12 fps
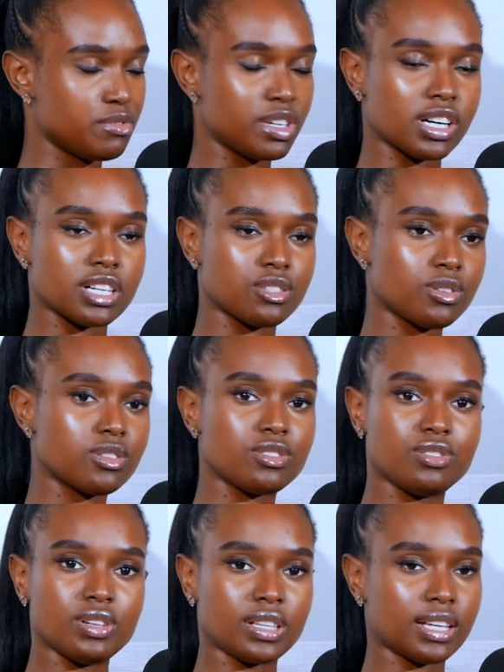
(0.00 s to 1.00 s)
rehearsals
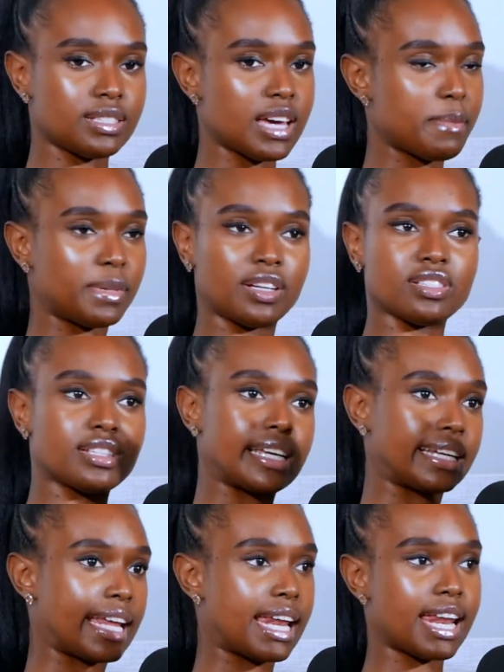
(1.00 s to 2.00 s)
during that time and I was just
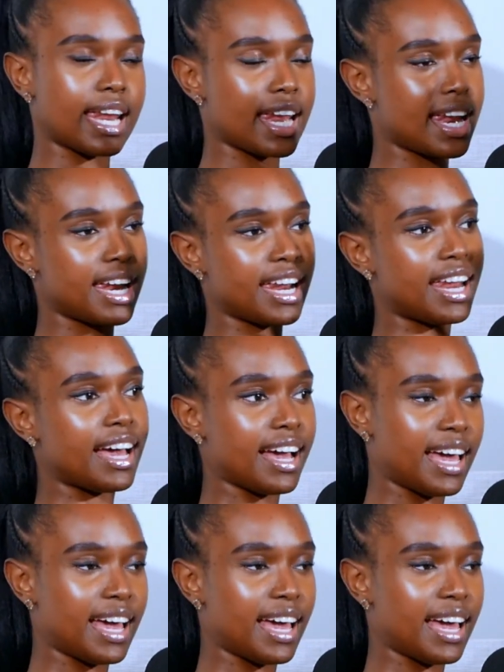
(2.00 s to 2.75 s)
like, "No, no, no, no, no, no!